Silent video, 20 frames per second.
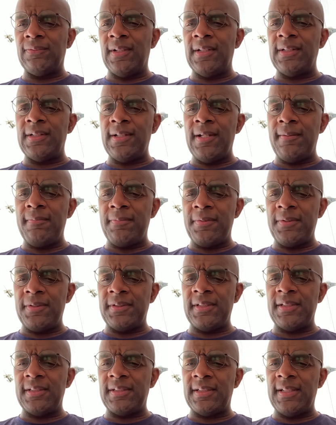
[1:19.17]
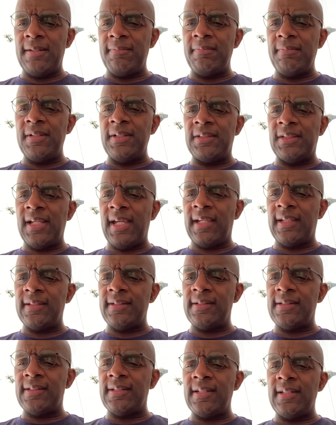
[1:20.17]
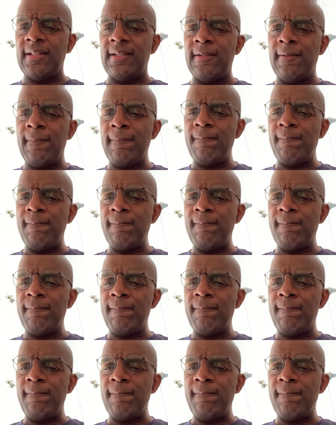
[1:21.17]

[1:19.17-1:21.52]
What number is this? Let me check and see